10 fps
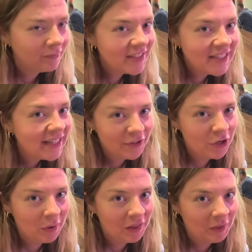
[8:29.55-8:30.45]
Didn't
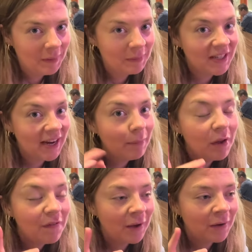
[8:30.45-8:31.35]
know other people did, but we
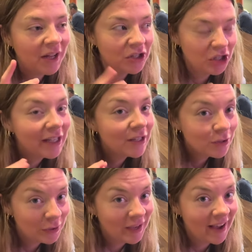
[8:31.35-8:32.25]
found chicken
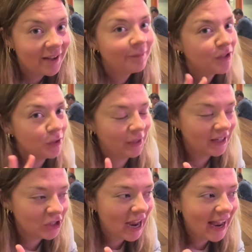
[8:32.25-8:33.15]
suya. So we're gonna
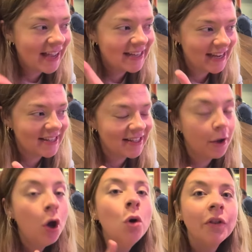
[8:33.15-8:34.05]
try it and test it
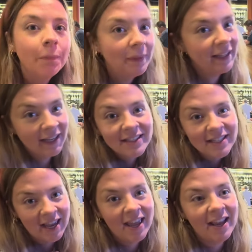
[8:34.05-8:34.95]
with
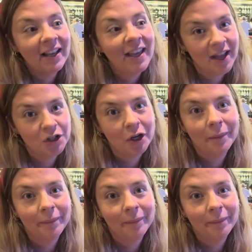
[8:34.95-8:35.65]
plantain ketchup.